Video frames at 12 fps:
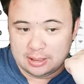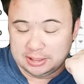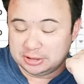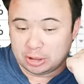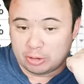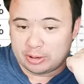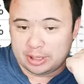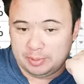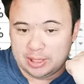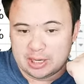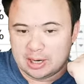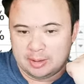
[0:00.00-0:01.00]
He's already
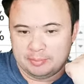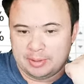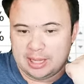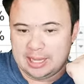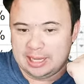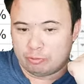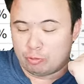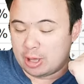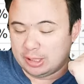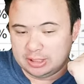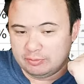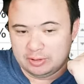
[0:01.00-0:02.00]
become a
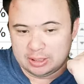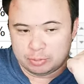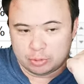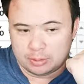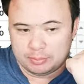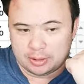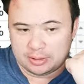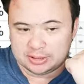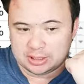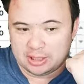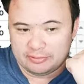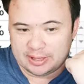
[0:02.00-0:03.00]
relatively important part of
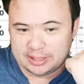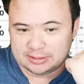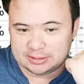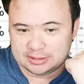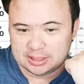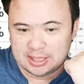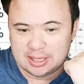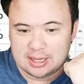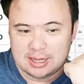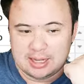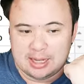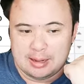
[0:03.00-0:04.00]
this offense.
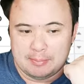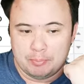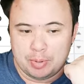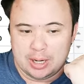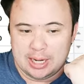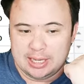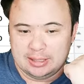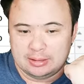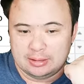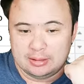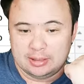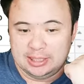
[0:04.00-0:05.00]
But
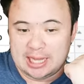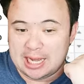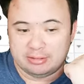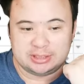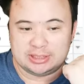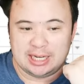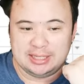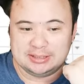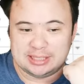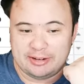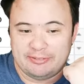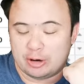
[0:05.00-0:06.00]
the downside is
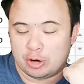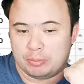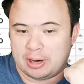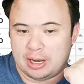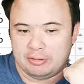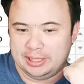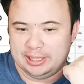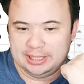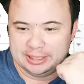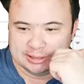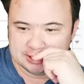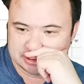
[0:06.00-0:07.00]
that Pharaoh Brown
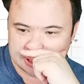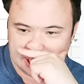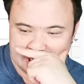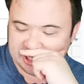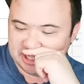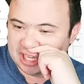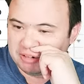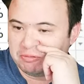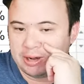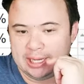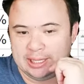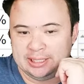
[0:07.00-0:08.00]
is kind of dead
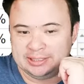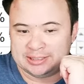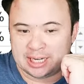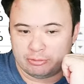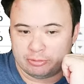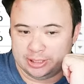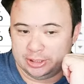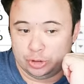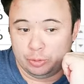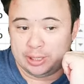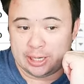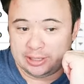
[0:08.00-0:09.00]
weight. He's not really
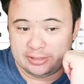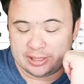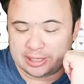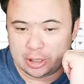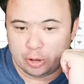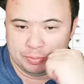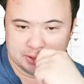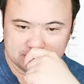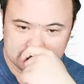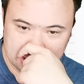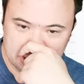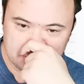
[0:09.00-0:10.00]
doing anything to help this
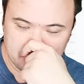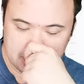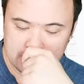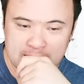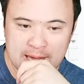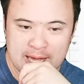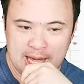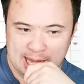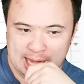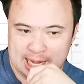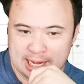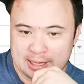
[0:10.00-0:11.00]
team.
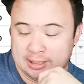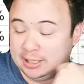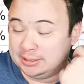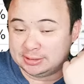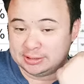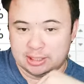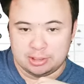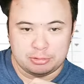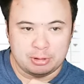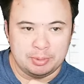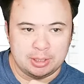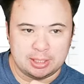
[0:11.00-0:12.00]
And it's uh,
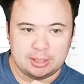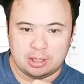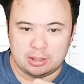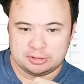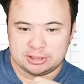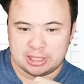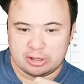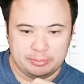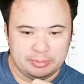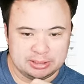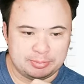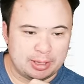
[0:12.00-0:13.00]
$3 million that could have
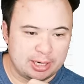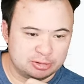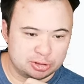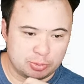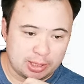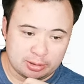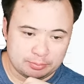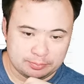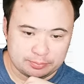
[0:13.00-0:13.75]
been spent elsewhere.